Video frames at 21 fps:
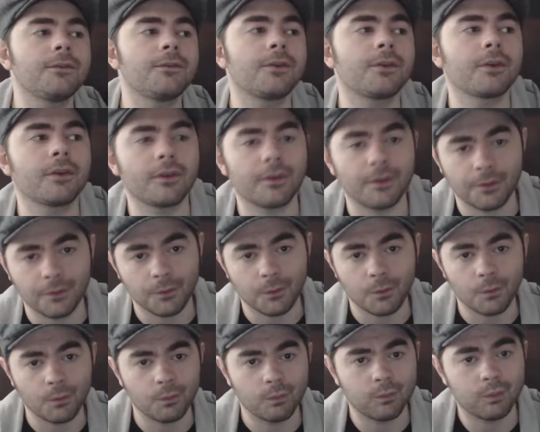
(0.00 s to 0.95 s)

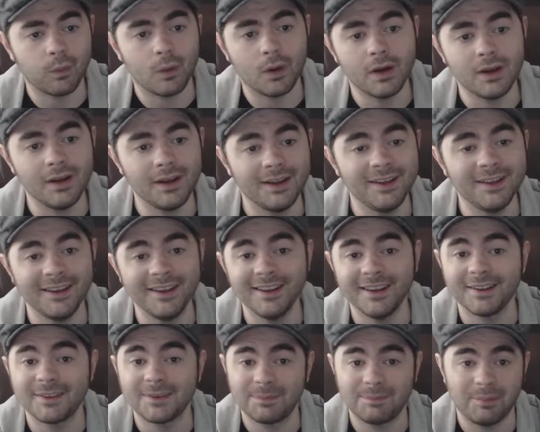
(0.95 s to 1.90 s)
for
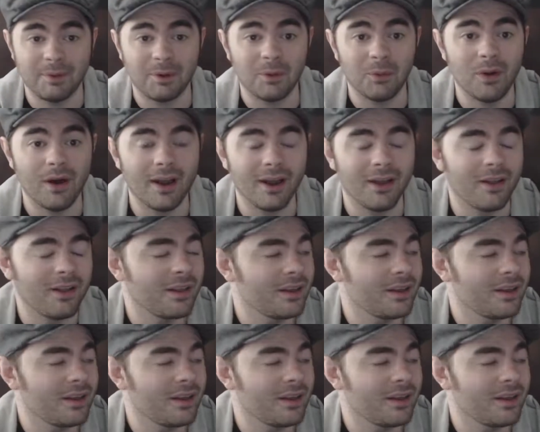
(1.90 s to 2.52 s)
it's been a while.